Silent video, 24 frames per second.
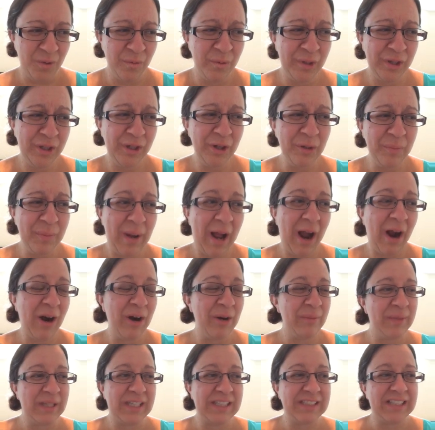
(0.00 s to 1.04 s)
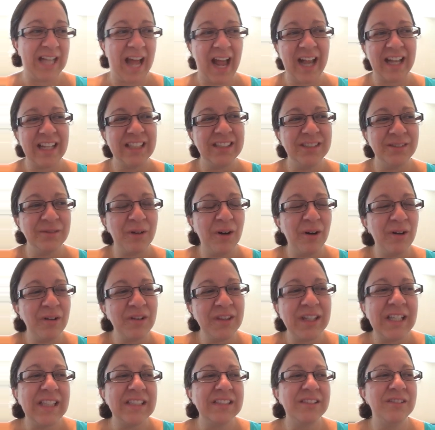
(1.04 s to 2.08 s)
With your power, because I can do
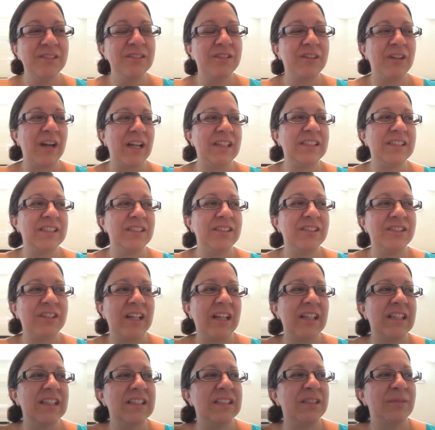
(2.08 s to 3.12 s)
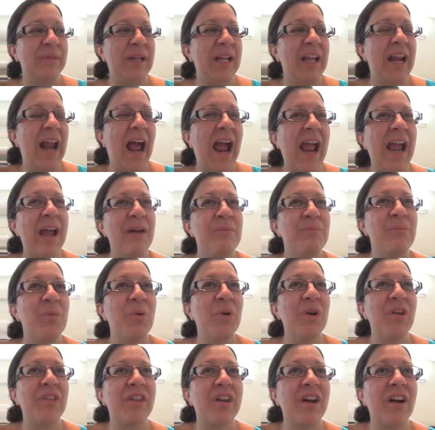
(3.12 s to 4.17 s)
all things through Christ who strengthens me, and I am
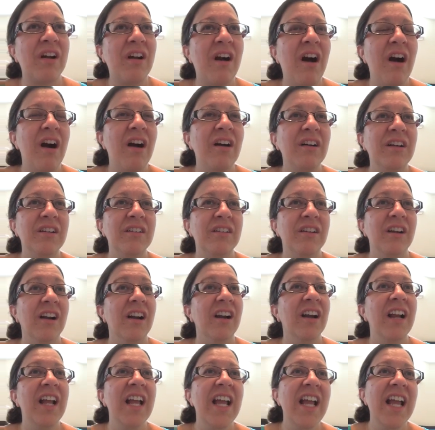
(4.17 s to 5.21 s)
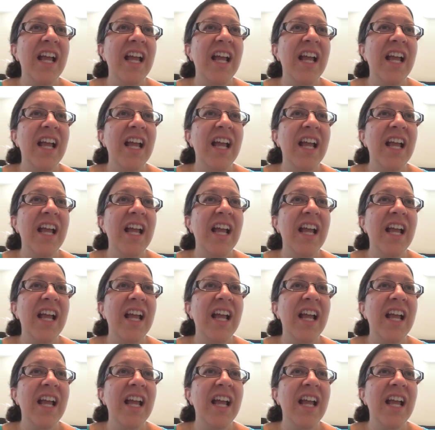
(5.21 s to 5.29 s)
more than a conqueror